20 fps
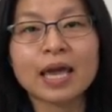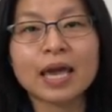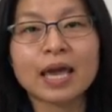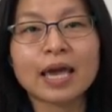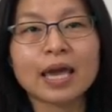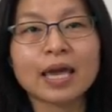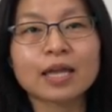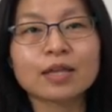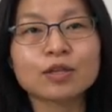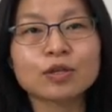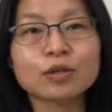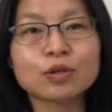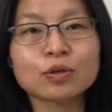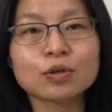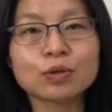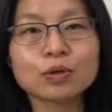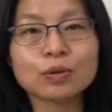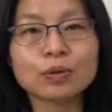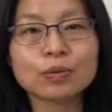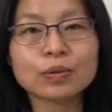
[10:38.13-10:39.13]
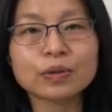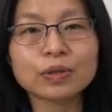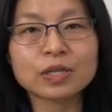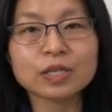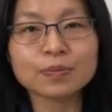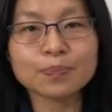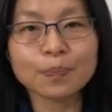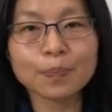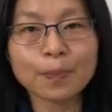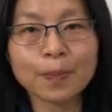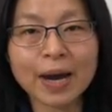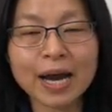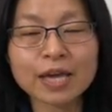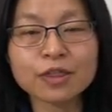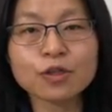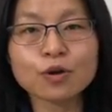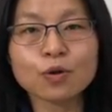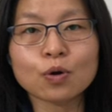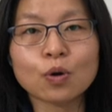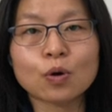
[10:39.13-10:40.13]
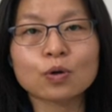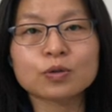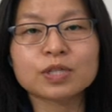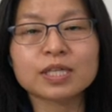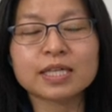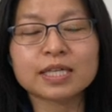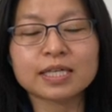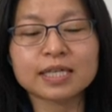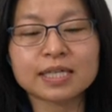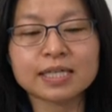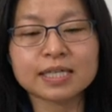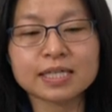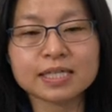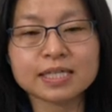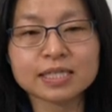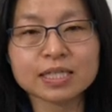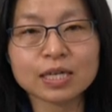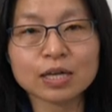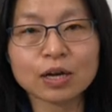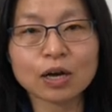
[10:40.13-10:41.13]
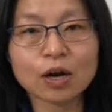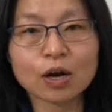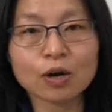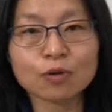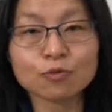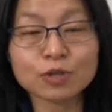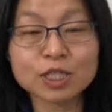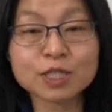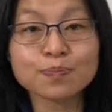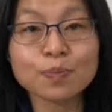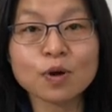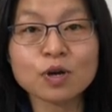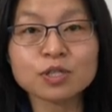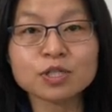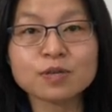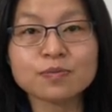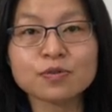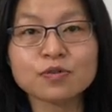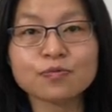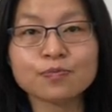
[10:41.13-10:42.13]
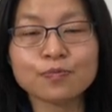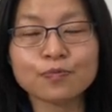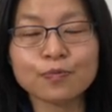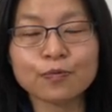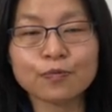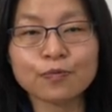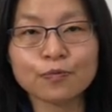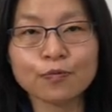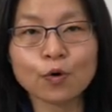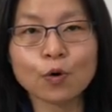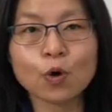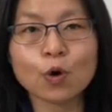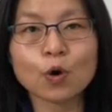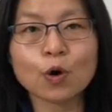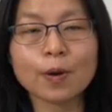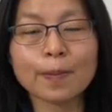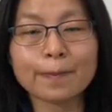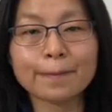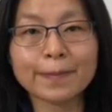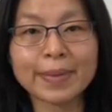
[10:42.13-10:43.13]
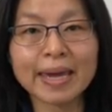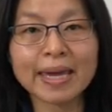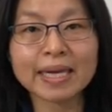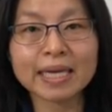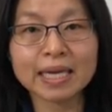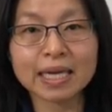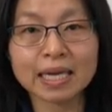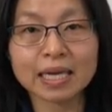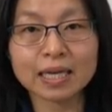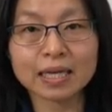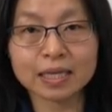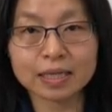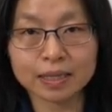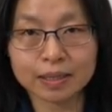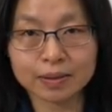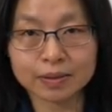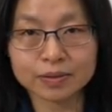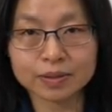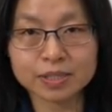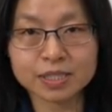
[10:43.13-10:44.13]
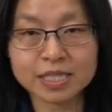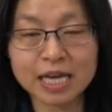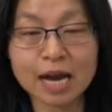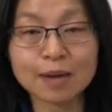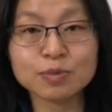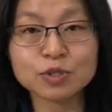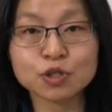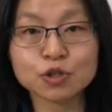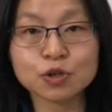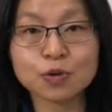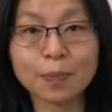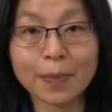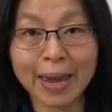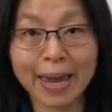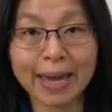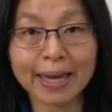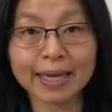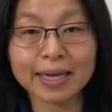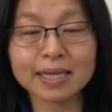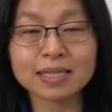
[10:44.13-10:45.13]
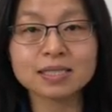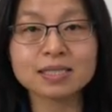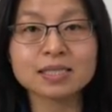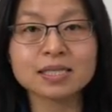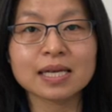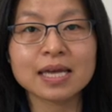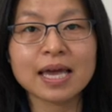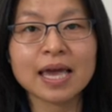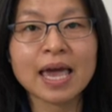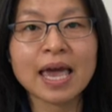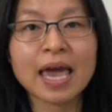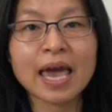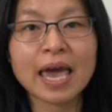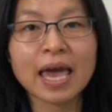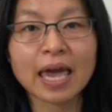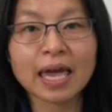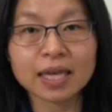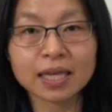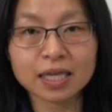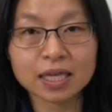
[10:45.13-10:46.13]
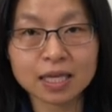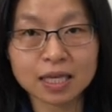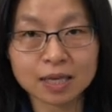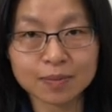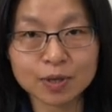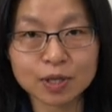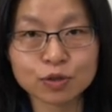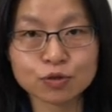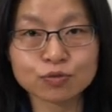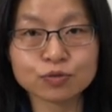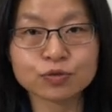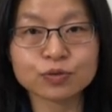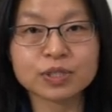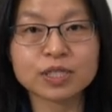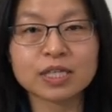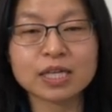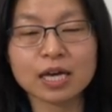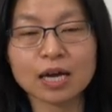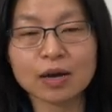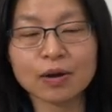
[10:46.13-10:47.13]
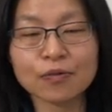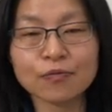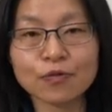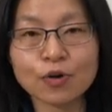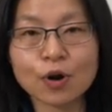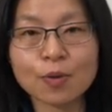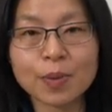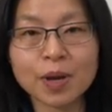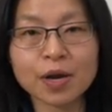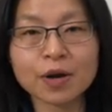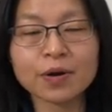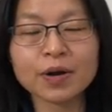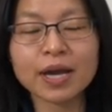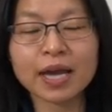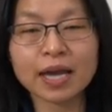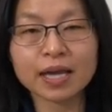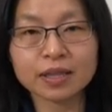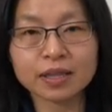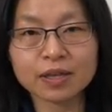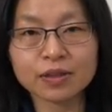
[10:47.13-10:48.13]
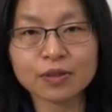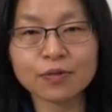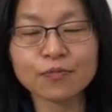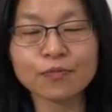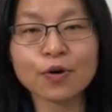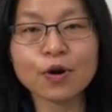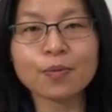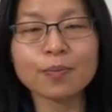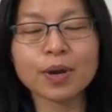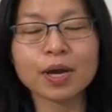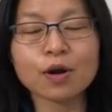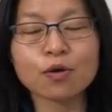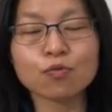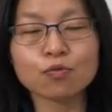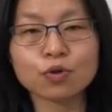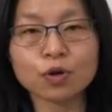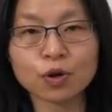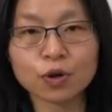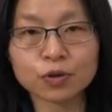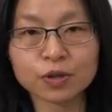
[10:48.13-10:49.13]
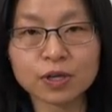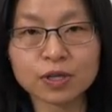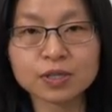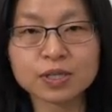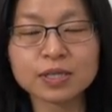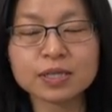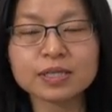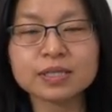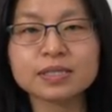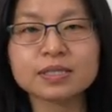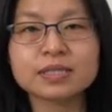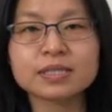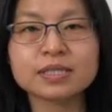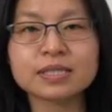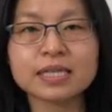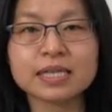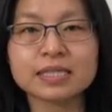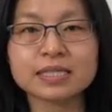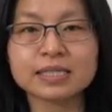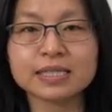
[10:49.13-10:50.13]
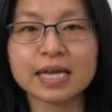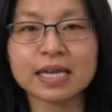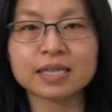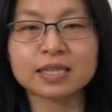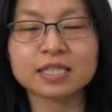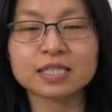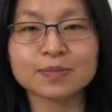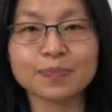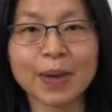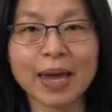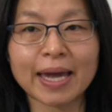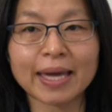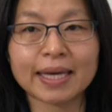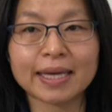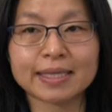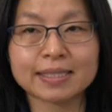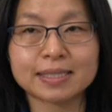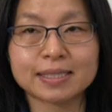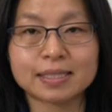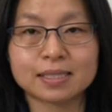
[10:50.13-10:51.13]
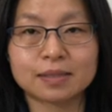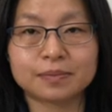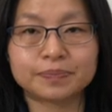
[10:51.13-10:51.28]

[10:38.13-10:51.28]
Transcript: and this Python code is responsible for making these arbitrary packets and give it to the uh, firmware, and then the firmware we're gonna send these packets.